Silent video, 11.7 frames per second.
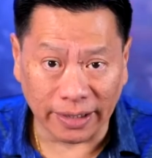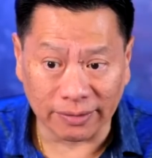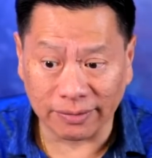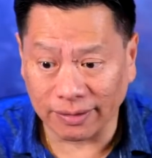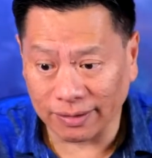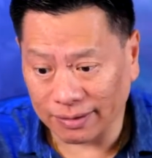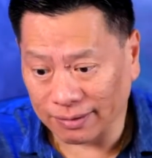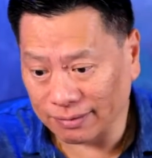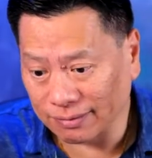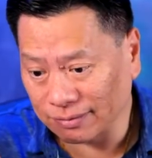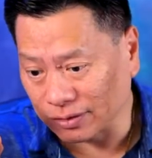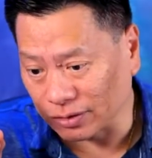And
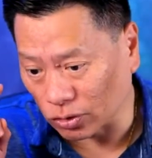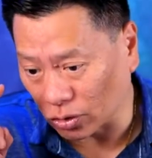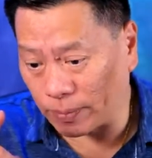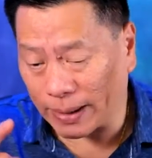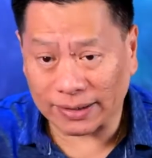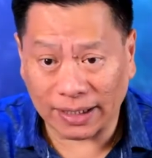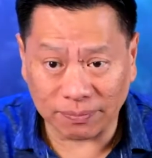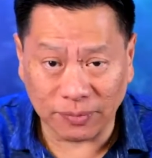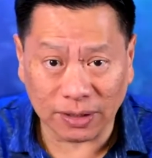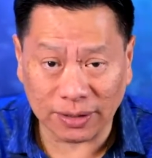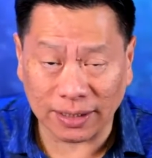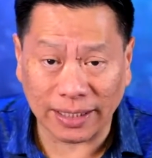to go back
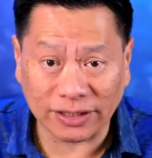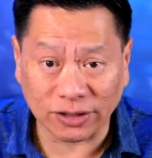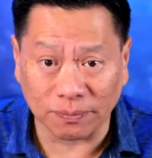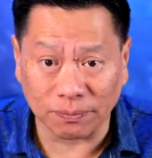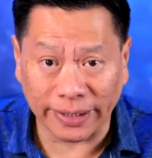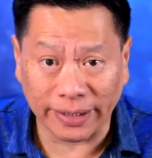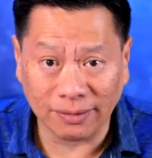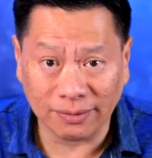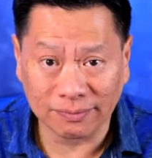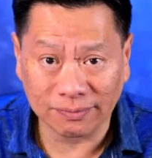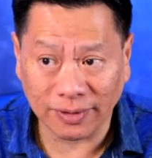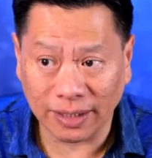that monk that likes to
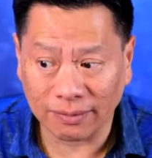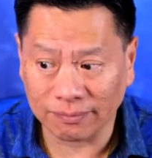complain,